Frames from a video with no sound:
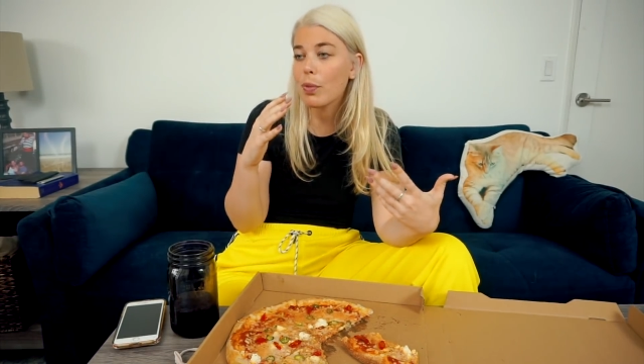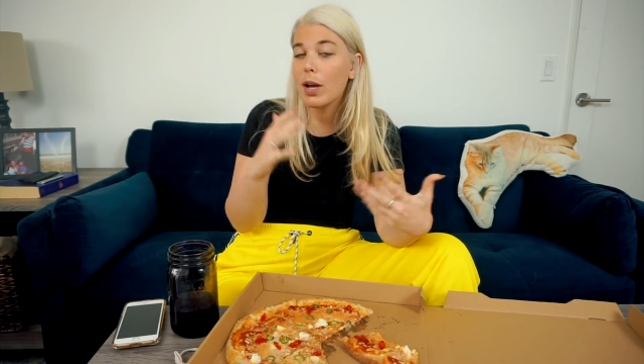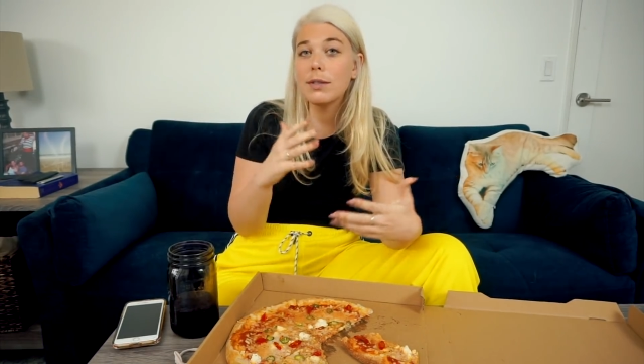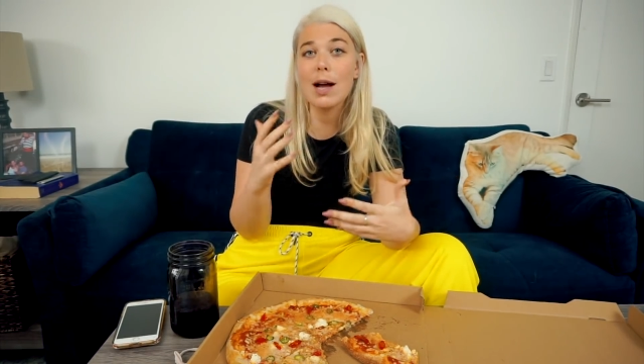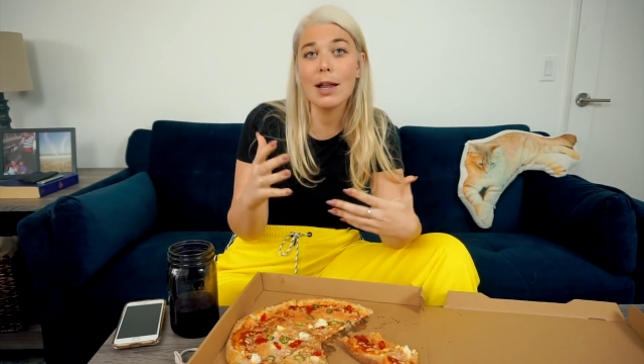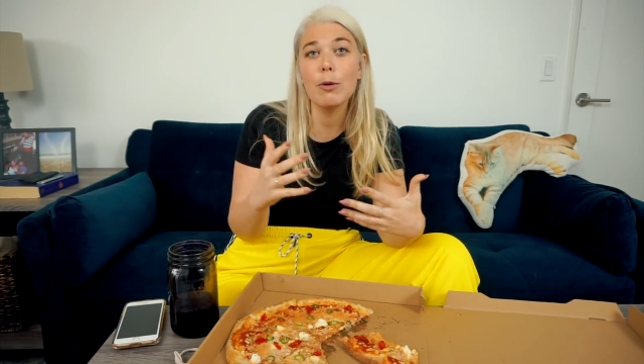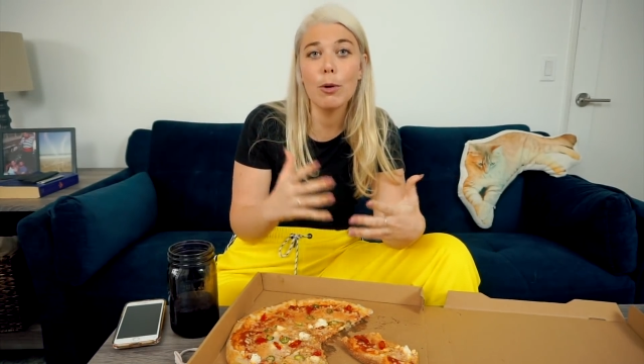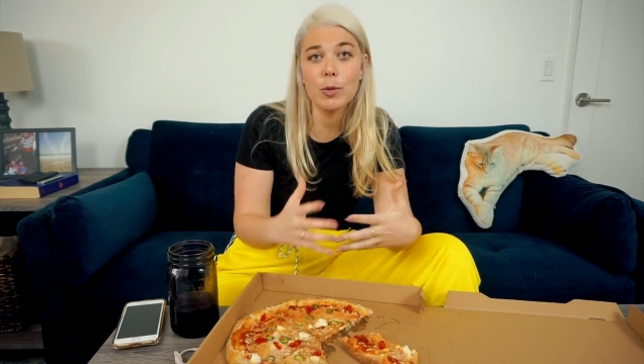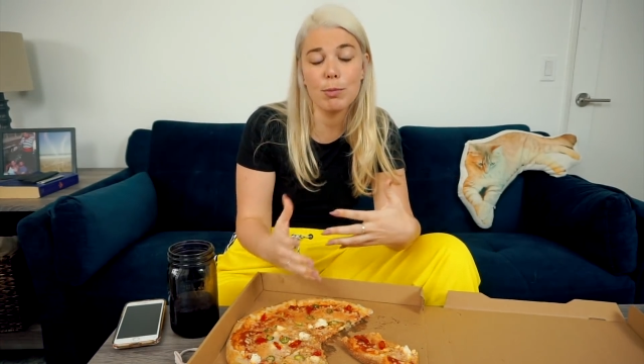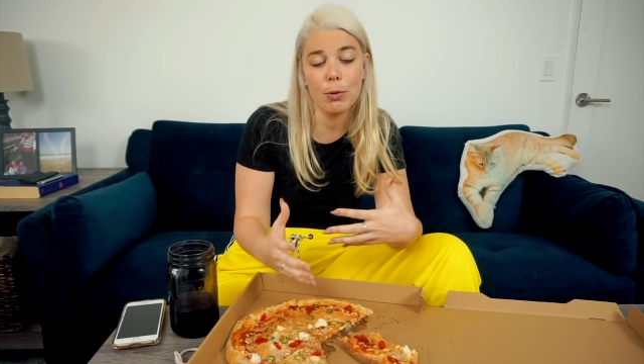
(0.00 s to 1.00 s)
exactly
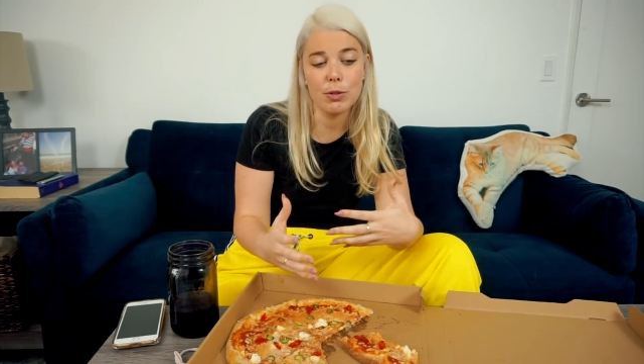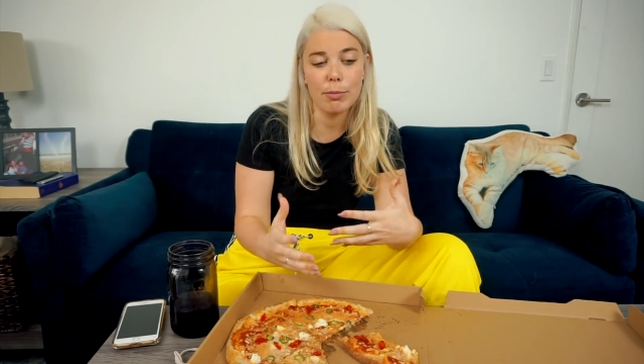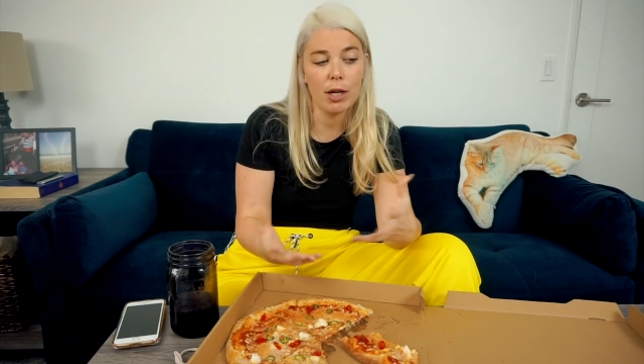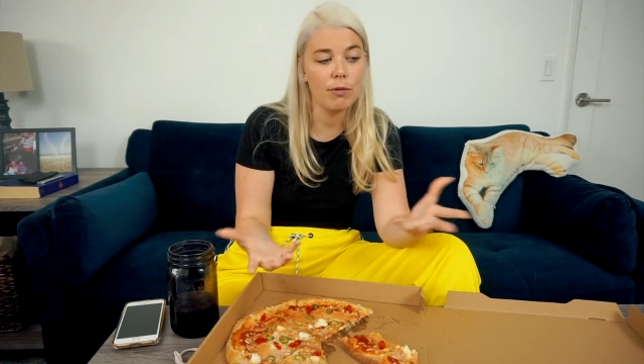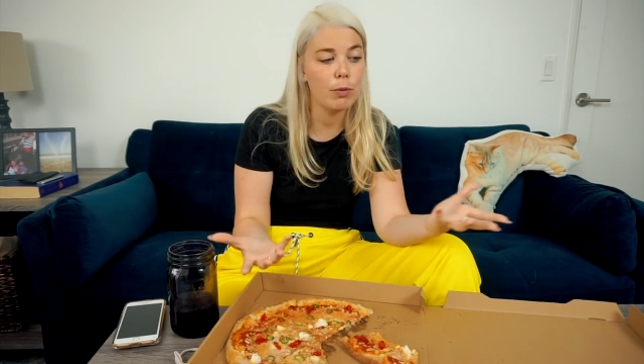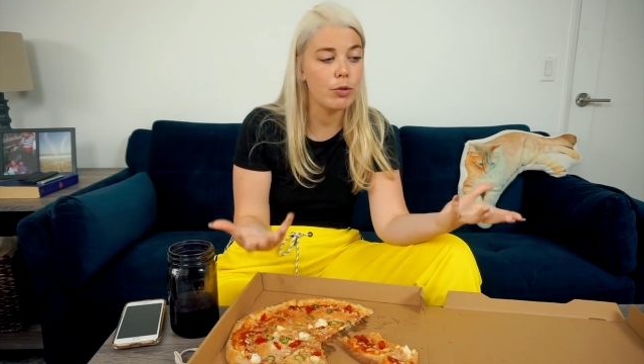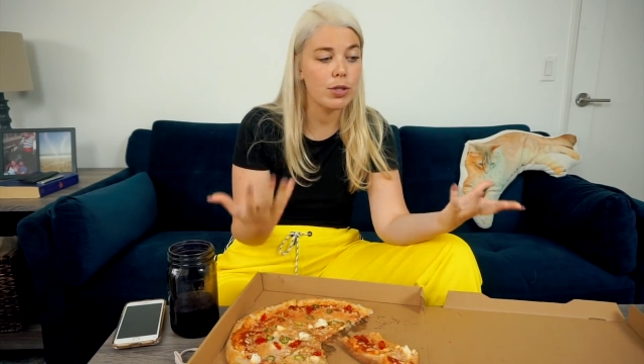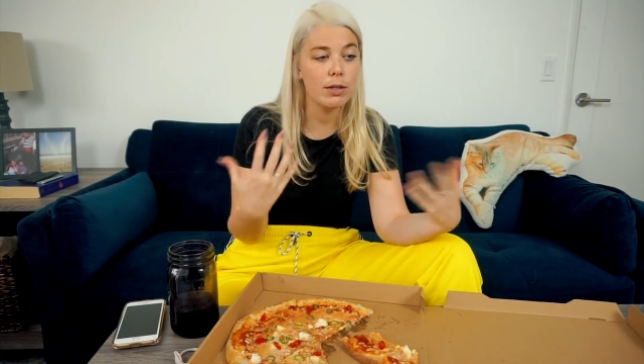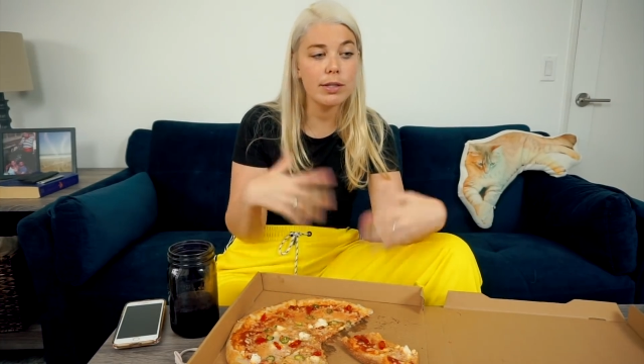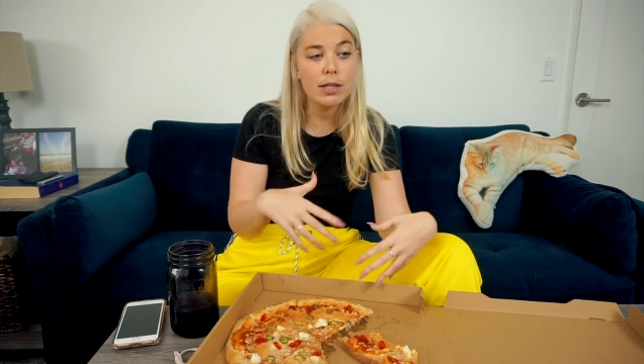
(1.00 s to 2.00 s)
where it was supposed to be. If you were
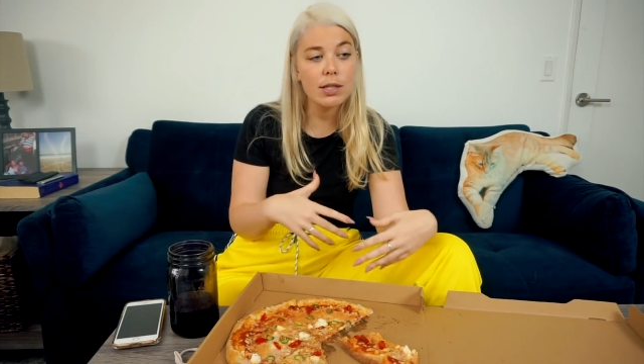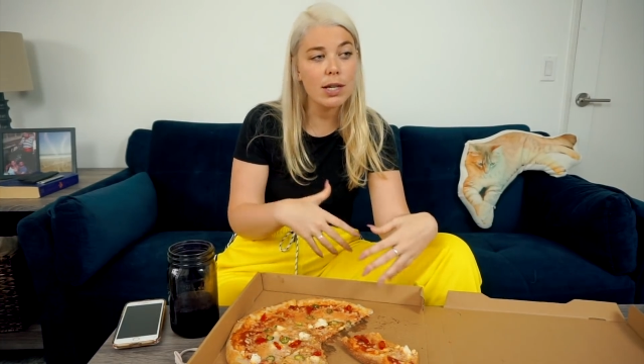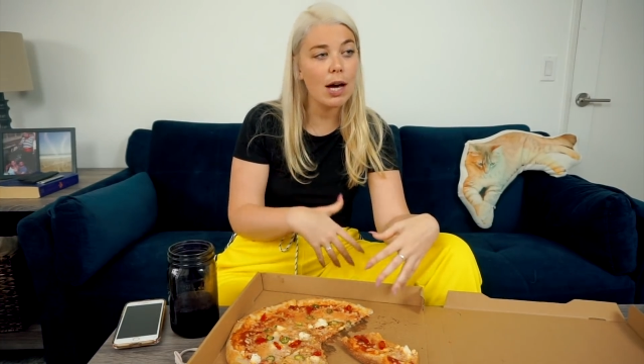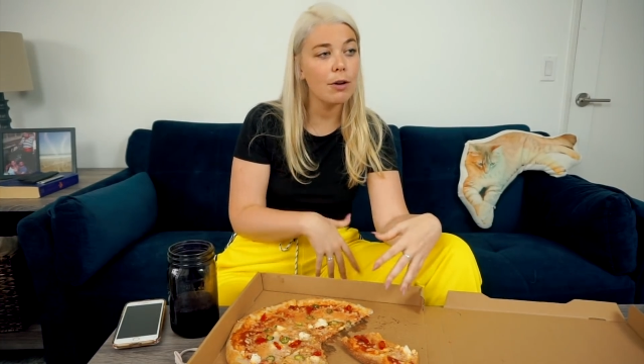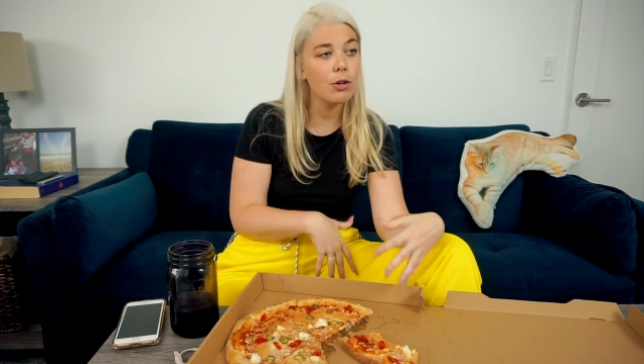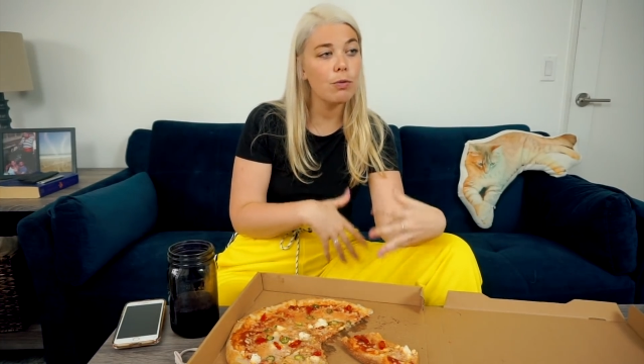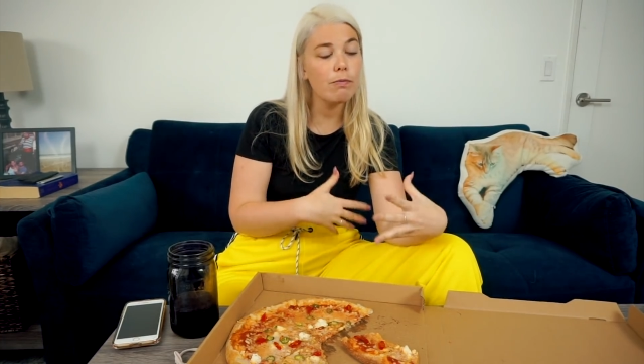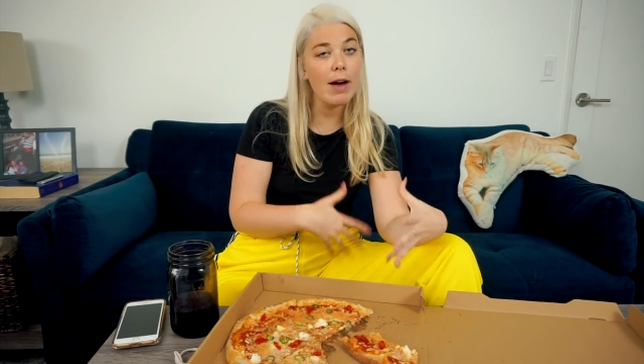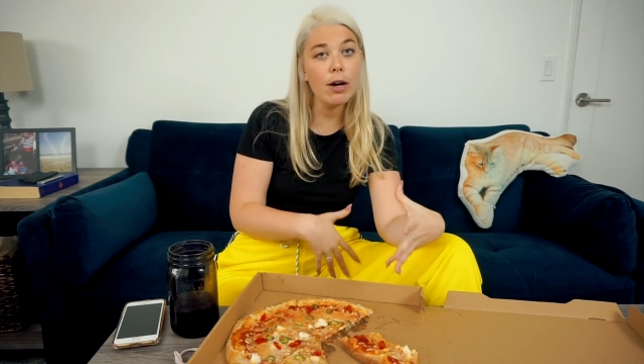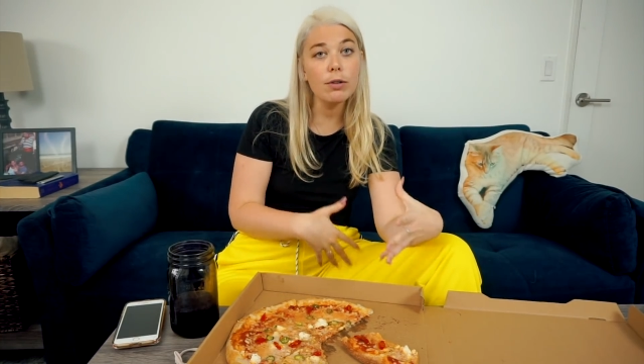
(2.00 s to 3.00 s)
just listening to how you
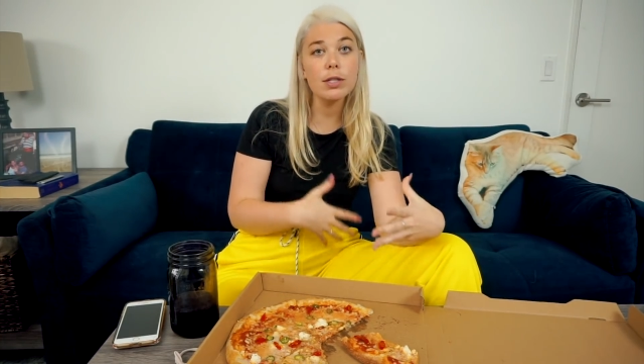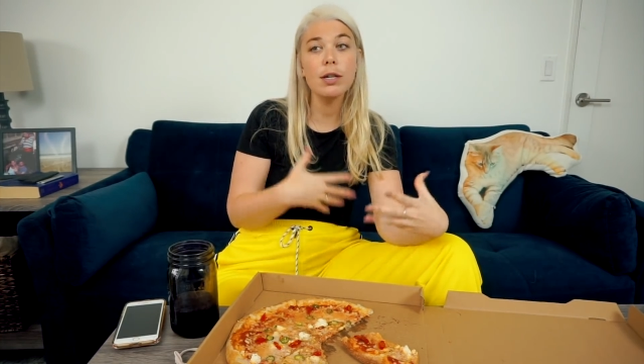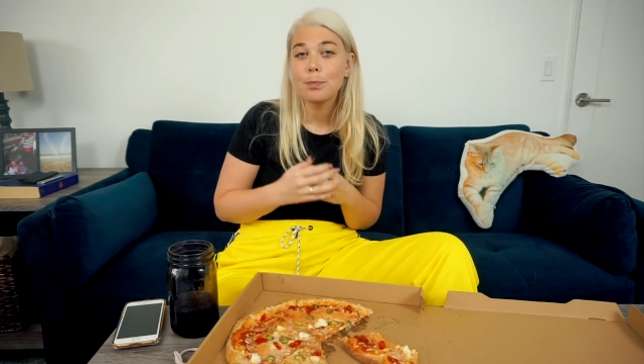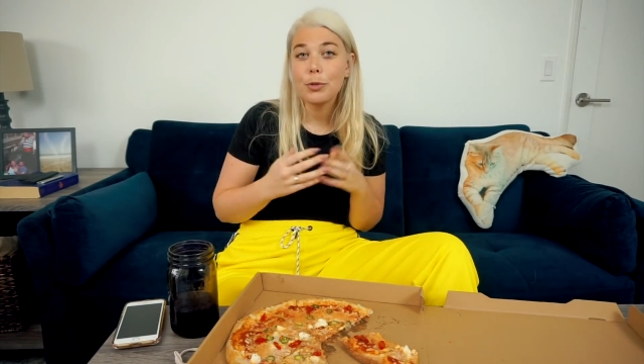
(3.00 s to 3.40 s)
felt,